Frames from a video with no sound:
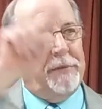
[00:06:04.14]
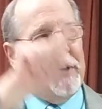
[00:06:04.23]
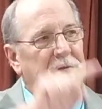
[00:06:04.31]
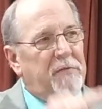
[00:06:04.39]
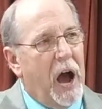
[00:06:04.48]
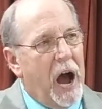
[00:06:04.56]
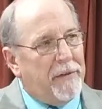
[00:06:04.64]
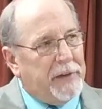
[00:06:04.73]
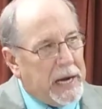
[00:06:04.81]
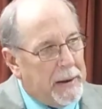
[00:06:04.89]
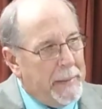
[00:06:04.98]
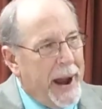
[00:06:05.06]
of
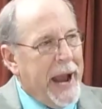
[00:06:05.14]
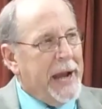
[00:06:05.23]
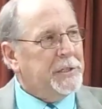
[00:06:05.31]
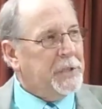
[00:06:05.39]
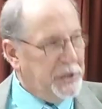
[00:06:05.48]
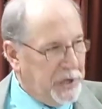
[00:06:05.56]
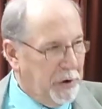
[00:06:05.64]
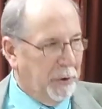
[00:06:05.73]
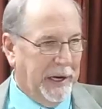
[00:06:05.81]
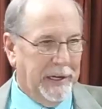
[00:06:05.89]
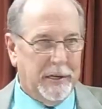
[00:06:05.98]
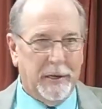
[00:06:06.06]
involving a man to do
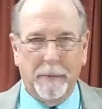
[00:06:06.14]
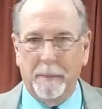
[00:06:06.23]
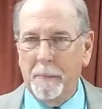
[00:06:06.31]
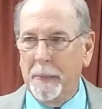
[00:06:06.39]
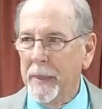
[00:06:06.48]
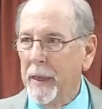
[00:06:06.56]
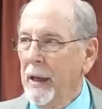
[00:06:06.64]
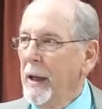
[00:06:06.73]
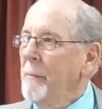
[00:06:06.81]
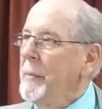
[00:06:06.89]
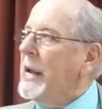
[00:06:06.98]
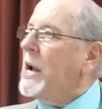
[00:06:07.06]
it?
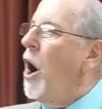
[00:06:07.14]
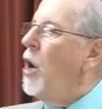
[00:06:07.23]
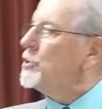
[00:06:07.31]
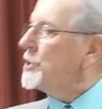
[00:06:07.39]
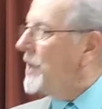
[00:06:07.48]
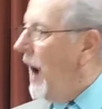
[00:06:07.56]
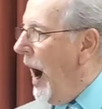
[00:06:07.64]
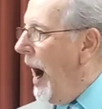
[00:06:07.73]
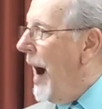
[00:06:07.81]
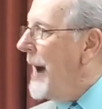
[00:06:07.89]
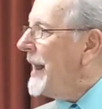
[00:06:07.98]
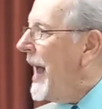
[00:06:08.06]
Because
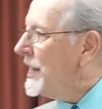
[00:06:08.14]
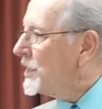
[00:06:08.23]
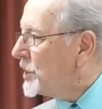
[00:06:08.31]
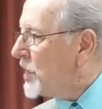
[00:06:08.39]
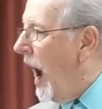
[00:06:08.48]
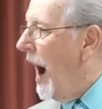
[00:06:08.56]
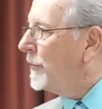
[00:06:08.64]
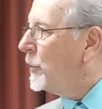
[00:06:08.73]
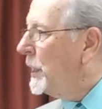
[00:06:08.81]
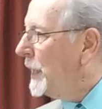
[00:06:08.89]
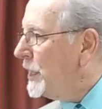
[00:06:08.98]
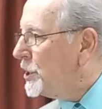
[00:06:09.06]
God has
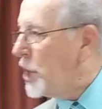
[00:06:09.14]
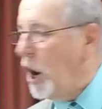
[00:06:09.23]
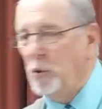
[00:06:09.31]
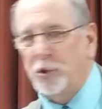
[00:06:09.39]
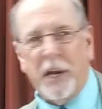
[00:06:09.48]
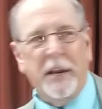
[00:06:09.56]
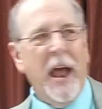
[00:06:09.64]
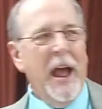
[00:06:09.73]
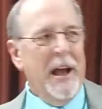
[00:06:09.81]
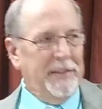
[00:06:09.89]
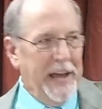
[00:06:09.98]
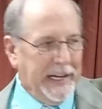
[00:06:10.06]
sovereignly chosen
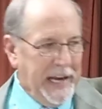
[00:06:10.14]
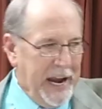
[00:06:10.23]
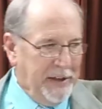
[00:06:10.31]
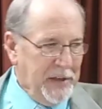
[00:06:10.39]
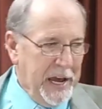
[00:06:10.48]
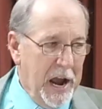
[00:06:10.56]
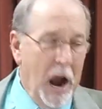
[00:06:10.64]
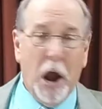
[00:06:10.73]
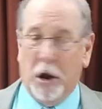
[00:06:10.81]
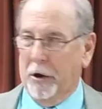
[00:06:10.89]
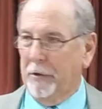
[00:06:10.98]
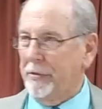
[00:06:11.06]
that in the
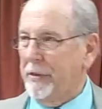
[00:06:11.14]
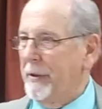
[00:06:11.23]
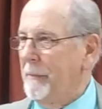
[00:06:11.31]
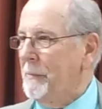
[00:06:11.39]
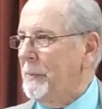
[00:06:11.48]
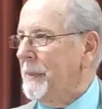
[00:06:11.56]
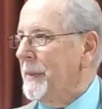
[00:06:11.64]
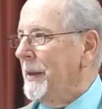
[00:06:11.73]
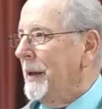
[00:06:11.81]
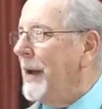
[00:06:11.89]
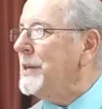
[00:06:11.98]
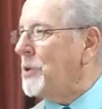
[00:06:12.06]
earth,
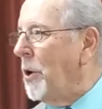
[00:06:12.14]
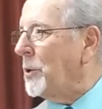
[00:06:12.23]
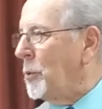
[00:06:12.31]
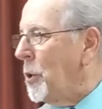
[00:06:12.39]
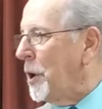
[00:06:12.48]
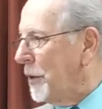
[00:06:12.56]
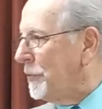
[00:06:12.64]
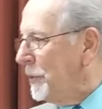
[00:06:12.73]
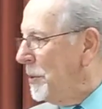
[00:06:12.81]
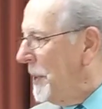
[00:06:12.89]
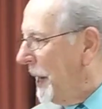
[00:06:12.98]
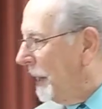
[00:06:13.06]
He's going to work
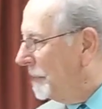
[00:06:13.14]
through men.